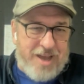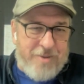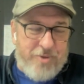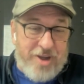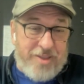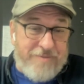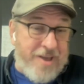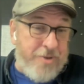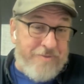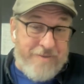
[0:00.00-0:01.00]
I'm reading The
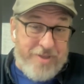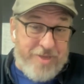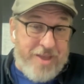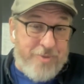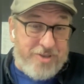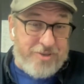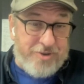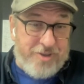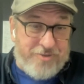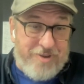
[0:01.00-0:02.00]
Value of Everything, which is
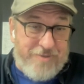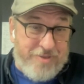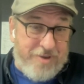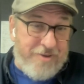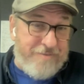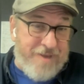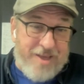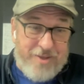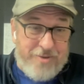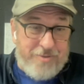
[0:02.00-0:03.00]
her history of the theory of
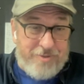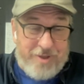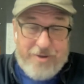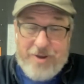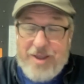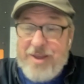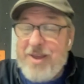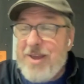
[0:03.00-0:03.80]
value theory.